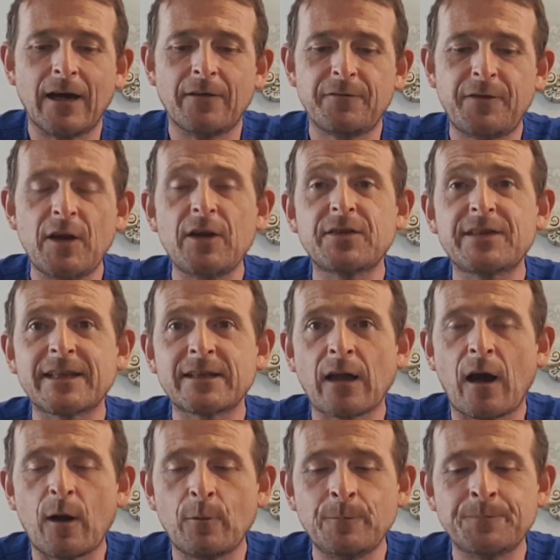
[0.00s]
First thing
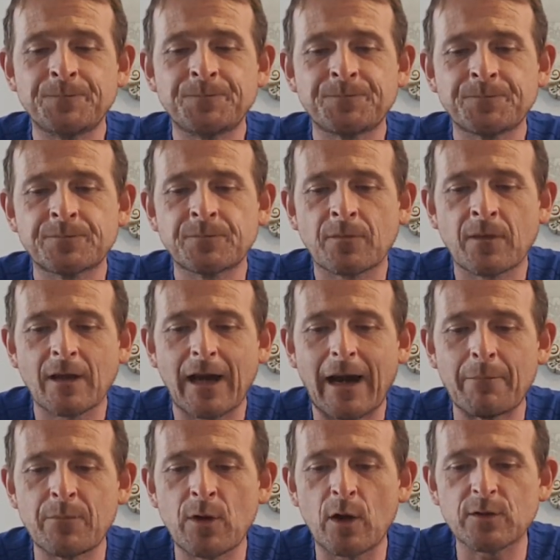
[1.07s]
though,
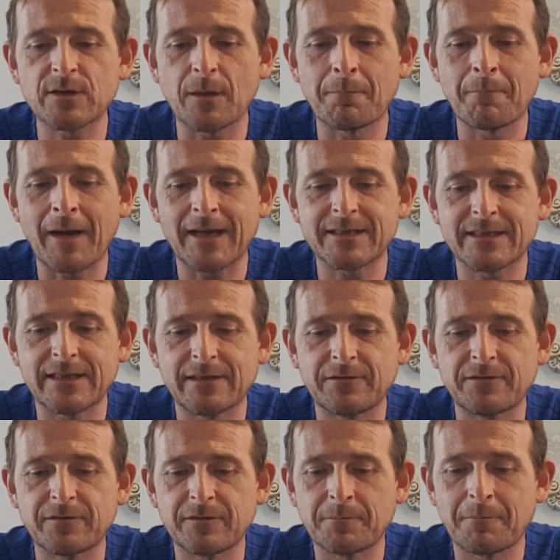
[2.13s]
I'm not a
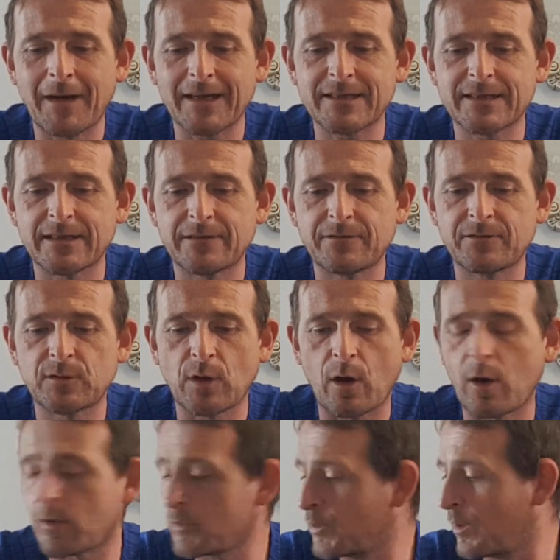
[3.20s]
massive
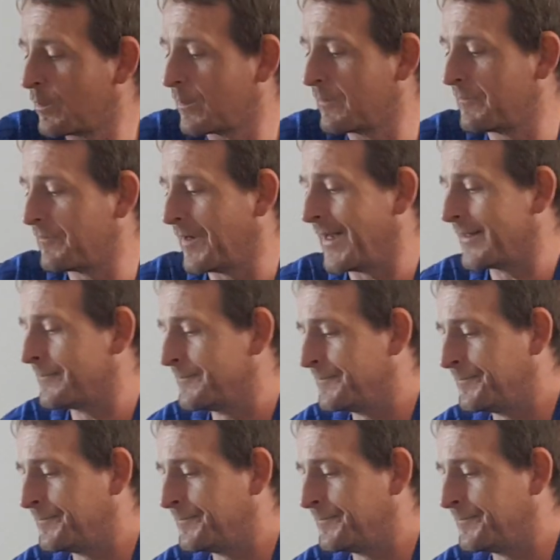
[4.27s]
dark chocolate fan.